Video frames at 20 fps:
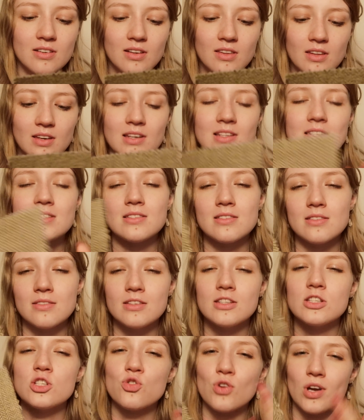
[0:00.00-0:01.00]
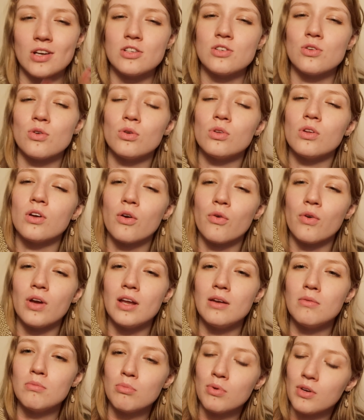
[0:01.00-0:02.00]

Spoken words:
I think it's a stretch to call it green,